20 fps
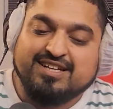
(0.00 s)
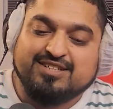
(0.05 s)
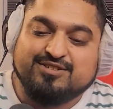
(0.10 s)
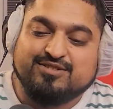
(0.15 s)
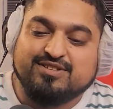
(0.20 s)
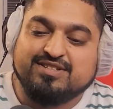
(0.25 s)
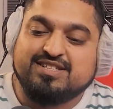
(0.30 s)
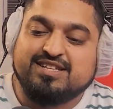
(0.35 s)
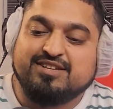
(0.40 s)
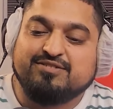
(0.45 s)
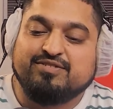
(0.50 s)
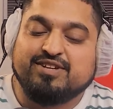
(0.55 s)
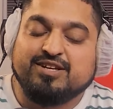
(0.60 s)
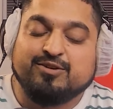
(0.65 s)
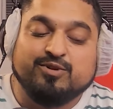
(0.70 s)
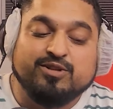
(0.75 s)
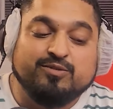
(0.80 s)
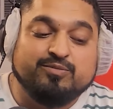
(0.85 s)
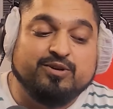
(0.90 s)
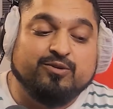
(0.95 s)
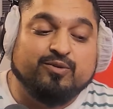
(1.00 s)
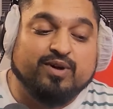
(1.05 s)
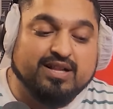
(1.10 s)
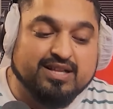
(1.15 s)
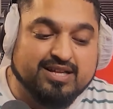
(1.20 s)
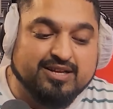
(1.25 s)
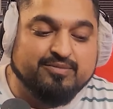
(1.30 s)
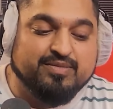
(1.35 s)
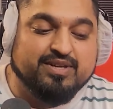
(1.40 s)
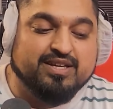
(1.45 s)
And so this evening we'll be
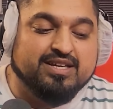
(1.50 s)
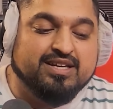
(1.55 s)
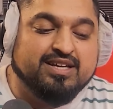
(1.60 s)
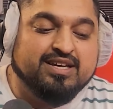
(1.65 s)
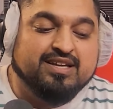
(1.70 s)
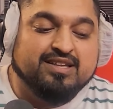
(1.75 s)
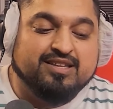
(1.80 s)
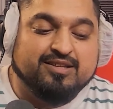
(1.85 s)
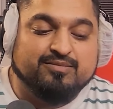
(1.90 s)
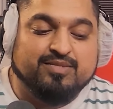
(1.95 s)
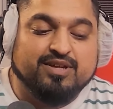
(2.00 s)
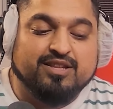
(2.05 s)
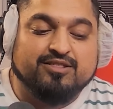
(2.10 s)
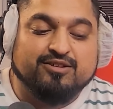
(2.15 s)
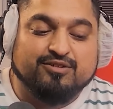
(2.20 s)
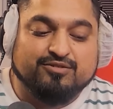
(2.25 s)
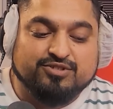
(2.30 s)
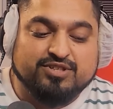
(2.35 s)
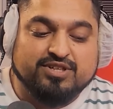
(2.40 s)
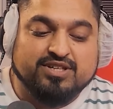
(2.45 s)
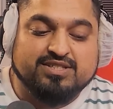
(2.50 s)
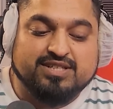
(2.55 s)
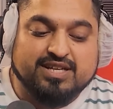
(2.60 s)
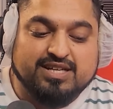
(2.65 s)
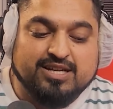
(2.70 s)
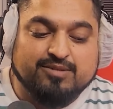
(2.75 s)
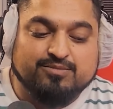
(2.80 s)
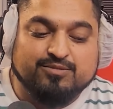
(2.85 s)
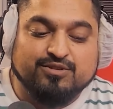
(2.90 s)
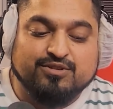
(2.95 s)
welcoming the month of Sheikh
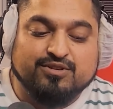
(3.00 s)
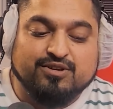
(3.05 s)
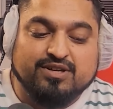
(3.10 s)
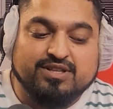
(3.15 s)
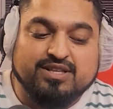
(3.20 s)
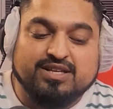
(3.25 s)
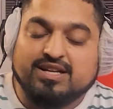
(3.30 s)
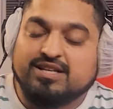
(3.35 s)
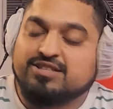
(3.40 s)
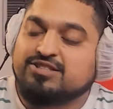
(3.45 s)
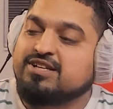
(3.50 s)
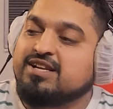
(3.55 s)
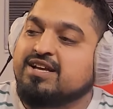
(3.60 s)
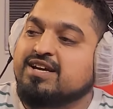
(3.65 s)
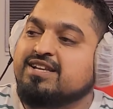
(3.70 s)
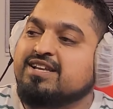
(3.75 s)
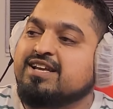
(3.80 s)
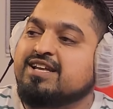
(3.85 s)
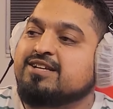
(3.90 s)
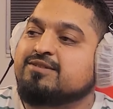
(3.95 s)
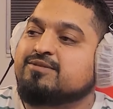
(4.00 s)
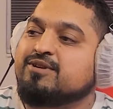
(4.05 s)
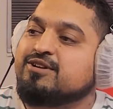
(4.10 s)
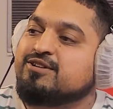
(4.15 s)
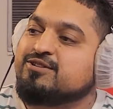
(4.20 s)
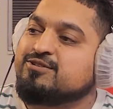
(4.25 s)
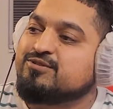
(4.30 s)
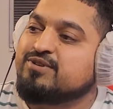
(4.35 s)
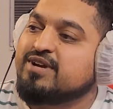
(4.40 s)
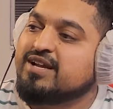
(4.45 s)
Sayyid Abdul Qader al-Jilani, and I'm
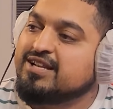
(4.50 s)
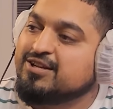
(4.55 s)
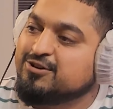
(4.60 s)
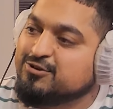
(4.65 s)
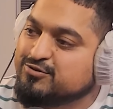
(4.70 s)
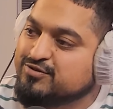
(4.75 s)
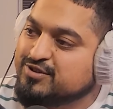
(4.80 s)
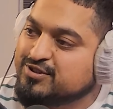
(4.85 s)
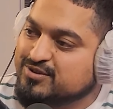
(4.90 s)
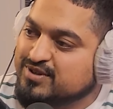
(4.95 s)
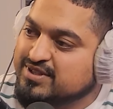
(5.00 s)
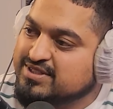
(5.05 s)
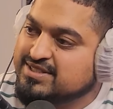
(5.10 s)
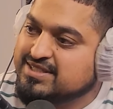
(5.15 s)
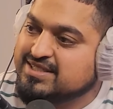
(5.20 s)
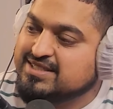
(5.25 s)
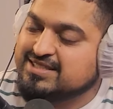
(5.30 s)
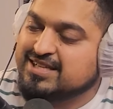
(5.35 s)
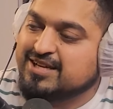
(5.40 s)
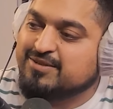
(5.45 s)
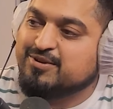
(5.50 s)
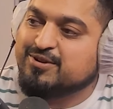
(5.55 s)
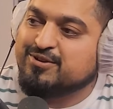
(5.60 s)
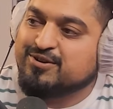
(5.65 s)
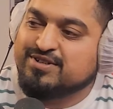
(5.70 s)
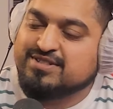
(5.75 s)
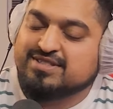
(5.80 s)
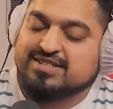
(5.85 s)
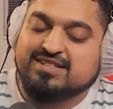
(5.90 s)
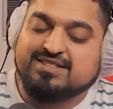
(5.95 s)
going to hand over to Hazrat Sahab
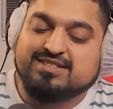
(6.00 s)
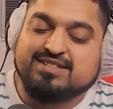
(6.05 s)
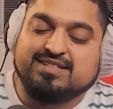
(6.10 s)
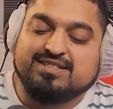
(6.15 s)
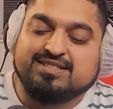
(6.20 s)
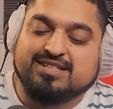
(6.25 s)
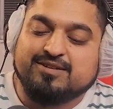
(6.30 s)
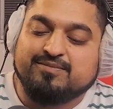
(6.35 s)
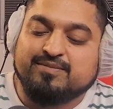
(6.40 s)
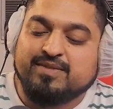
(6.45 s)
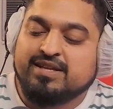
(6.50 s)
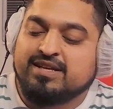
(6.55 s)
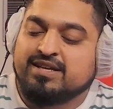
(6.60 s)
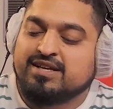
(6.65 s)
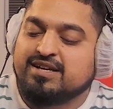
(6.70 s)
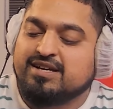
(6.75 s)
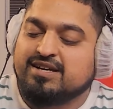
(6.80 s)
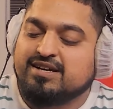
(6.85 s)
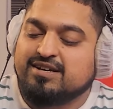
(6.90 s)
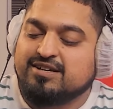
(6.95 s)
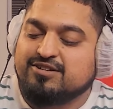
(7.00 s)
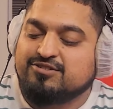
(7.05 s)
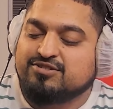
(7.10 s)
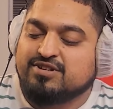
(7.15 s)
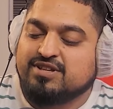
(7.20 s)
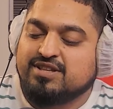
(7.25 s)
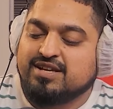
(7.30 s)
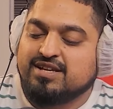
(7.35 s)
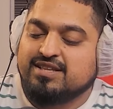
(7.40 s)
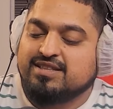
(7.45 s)
and ask Hazrat Sahab,
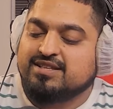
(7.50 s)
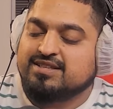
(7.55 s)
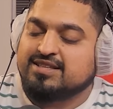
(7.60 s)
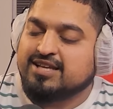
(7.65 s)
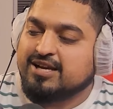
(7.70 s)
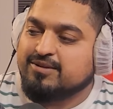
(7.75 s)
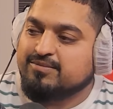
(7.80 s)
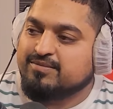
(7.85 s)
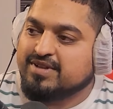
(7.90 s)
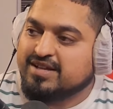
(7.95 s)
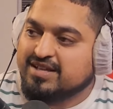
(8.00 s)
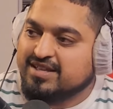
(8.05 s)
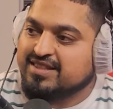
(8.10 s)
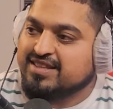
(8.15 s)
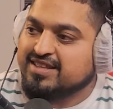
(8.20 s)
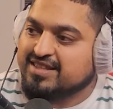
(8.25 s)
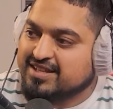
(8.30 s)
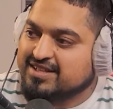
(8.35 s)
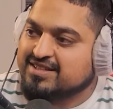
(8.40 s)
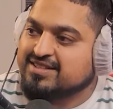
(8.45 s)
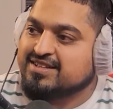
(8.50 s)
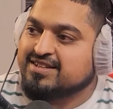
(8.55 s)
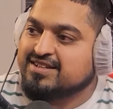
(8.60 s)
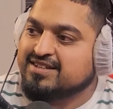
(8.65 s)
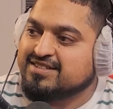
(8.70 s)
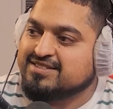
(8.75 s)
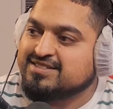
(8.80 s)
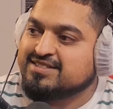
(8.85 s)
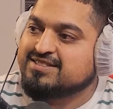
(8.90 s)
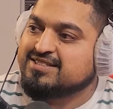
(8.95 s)
inshallah, in the time that
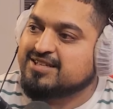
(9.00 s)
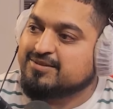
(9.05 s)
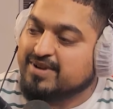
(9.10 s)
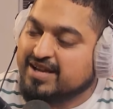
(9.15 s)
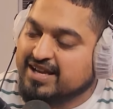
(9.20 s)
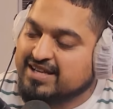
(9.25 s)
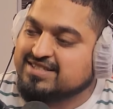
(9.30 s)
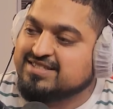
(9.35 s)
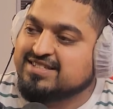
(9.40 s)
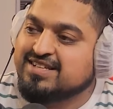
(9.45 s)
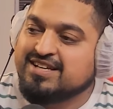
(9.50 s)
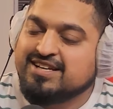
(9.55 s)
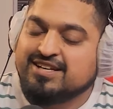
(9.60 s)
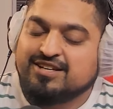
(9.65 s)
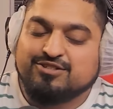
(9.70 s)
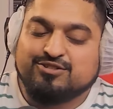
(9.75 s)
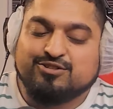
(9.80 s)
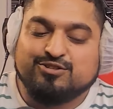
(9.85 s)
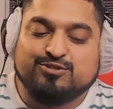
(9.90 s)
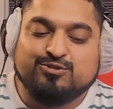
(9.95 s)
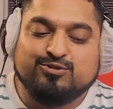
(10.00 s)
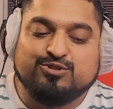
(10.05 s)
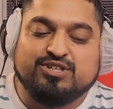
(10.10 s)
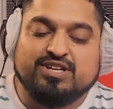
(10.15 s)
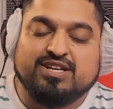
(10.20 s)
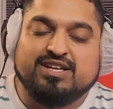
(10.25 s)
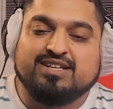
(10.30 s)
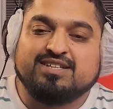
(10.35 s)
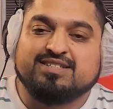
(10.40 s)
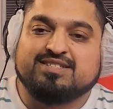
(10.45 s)
Hazrat Sahab has, just to
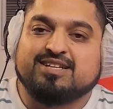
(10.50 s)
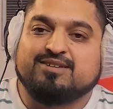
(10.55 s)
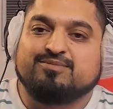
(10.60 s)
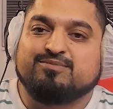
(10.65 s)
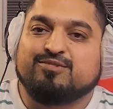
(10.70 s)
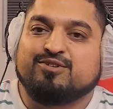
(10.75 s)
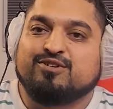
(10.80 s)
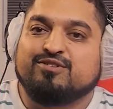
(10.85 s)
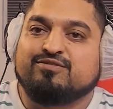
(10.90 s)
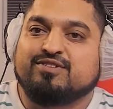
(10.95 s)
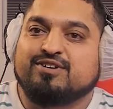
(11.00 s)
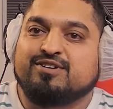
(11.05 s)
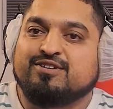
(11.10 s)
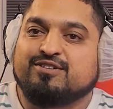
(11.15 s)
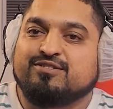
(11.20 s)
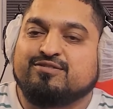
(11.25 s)
share some of